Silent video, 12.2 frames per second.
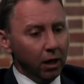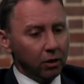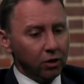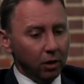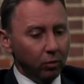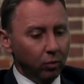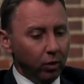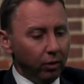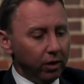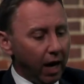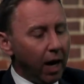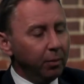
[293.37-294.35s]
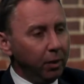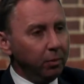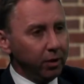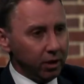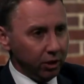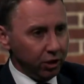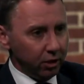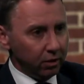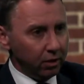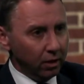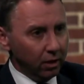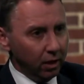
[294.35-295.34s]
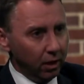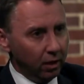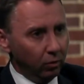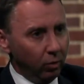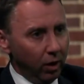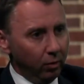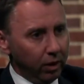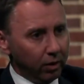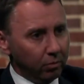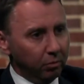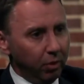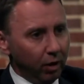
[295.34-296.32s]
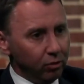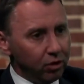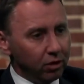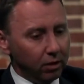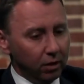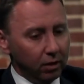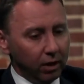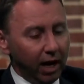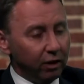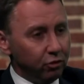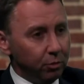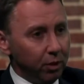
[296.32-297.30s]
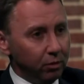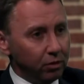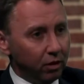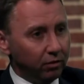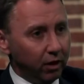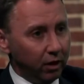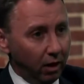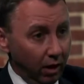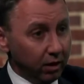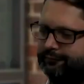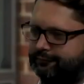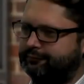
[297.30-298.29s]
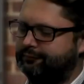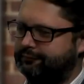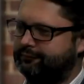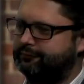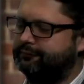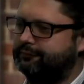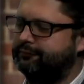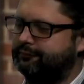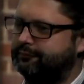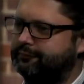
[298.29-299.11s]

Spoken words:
So we're in the happy position where we can boast the attributes of a high-yielding stock with